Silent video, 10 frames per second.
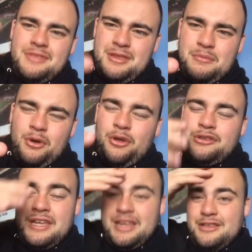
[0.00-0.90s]

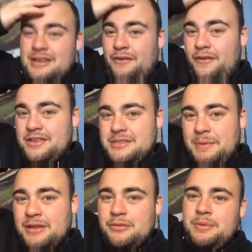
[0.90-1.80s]
And I used to have all this
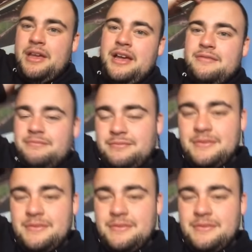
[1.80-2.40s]
spiked up here.